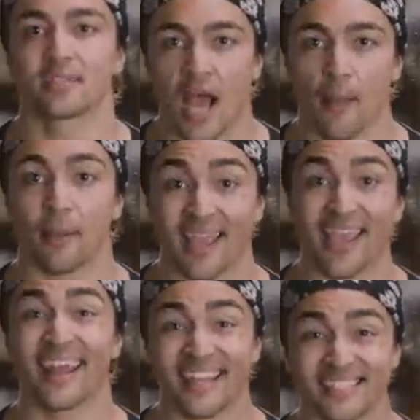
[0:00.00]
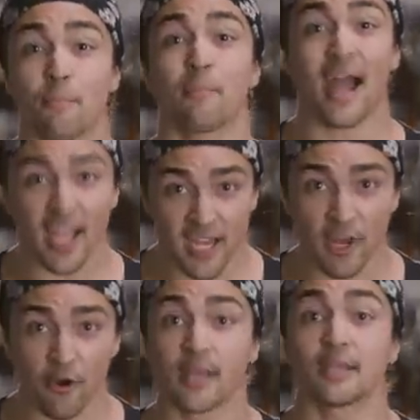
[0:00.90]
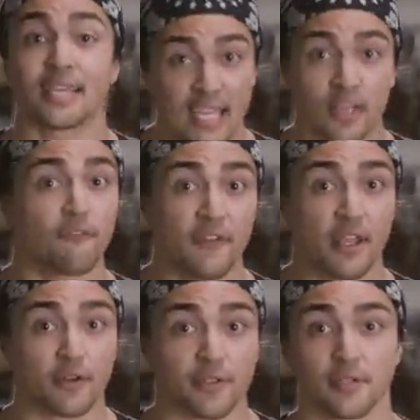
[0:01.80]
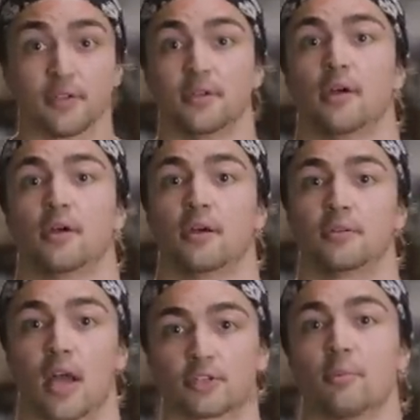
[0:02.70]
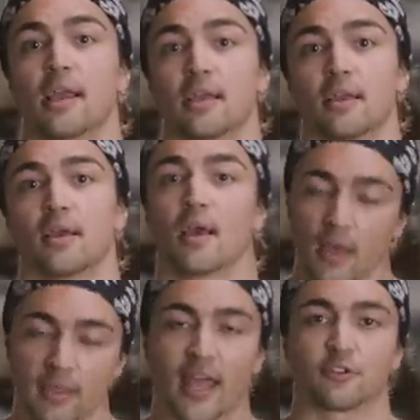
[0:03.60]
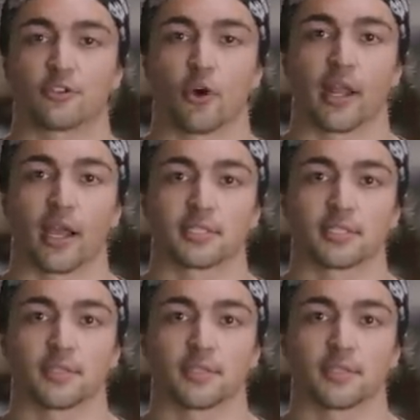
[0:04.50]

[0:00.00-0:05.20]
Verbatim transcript: topic and is a pioneer in the field. Doctor Mike, thanks for joining us.